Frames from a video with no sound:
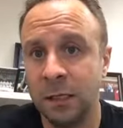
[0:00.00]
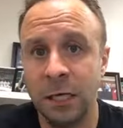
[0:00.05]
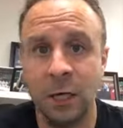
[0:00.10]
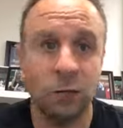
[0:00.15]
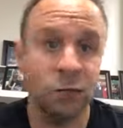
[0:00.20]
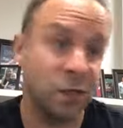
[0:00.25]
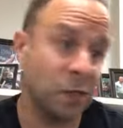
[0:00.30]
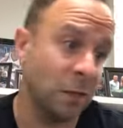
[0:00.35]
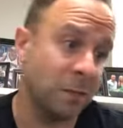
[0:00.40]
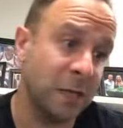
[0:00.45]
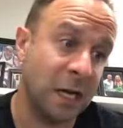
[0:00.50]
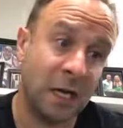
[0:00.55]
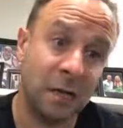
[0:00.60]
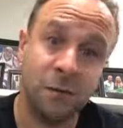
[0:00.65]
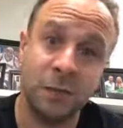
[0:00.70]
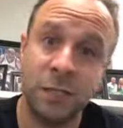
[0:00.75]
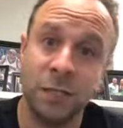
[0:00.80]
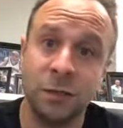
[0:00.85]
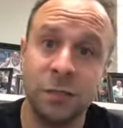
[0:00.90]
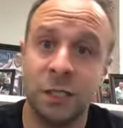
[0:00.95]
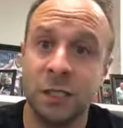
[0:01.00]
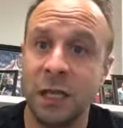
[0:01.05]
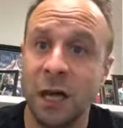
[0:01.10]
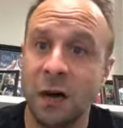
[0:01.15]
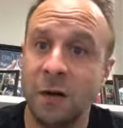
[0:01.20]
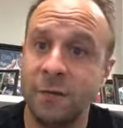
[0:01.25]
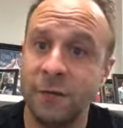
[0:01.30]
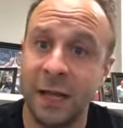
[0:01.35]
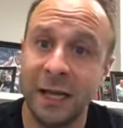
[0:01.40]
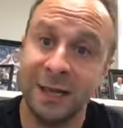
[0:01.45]
Sometimes there's
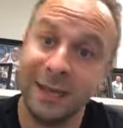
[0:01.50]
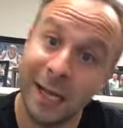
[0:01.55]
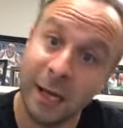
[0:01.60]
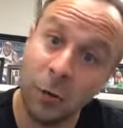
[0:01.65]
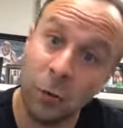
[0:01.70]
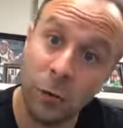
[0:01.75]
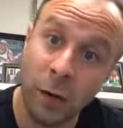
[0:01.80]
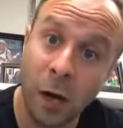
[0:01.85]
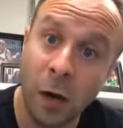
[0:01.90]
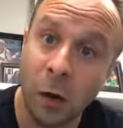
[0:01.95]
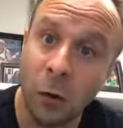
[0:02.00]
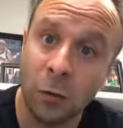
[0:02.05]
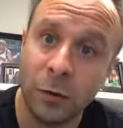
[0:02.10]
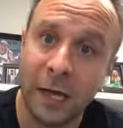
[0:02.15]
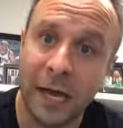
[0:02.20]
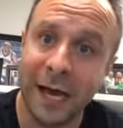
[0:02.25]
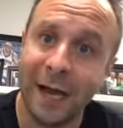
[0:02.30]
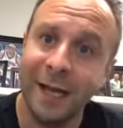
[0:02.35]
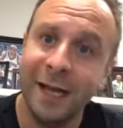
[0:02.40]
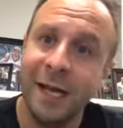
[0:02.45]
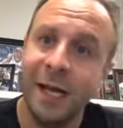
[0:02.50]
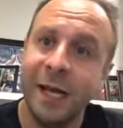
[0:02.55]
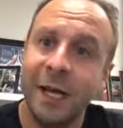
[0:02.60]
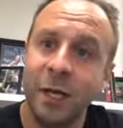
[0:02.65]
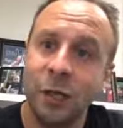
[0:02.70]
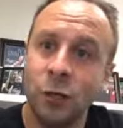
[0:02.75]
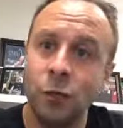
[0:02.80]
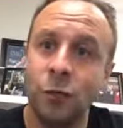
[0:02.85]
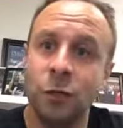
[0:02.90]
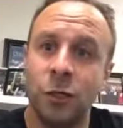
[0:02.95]
stuff that they don't know that
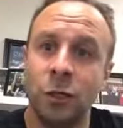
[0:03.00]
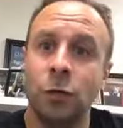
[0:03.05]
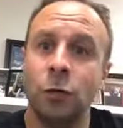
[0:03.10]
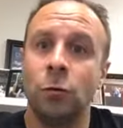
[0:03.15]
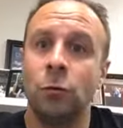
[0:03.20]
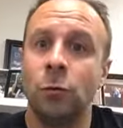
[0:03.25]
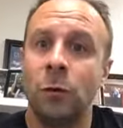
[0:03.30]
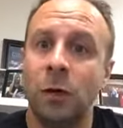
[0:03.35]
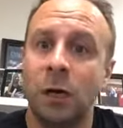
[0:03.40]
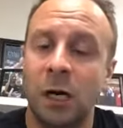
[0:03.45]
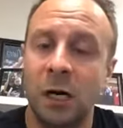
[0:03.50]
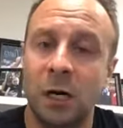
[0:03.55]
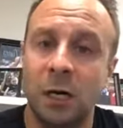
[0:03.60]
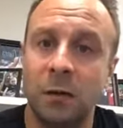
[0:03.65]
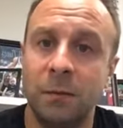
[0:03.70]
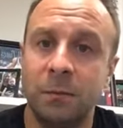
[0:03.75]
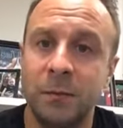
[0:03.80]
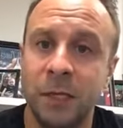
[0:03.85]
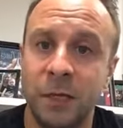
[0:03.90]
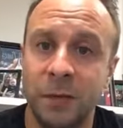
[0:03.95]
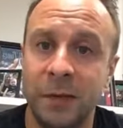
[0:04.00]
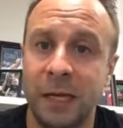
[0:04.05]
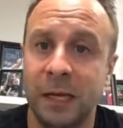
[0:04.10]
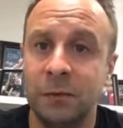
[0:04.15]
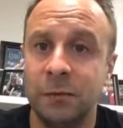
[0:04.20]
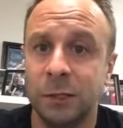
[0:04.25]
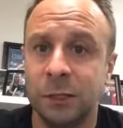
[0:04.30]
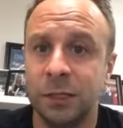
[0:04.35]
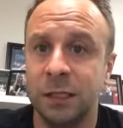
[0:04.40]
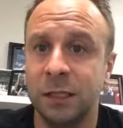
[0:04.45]
you do to be
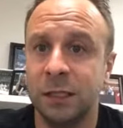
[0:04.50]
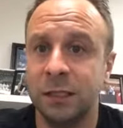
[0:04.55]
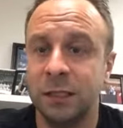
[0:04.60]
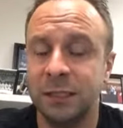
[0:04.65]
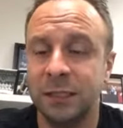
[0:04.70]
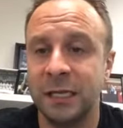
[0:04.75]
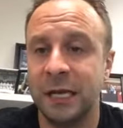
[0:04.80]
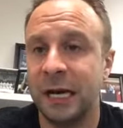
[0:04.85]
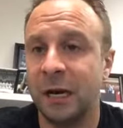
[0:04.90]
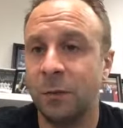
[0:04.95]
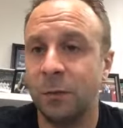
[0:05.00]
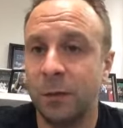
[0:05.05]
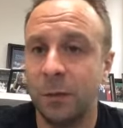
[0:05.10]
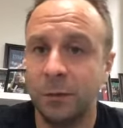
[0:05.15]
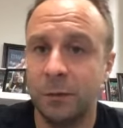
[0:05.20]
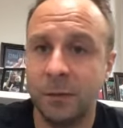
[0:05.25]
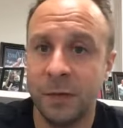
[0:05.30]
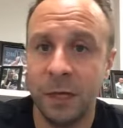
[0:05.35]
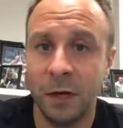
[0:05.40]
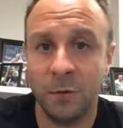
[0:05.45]
able to help them.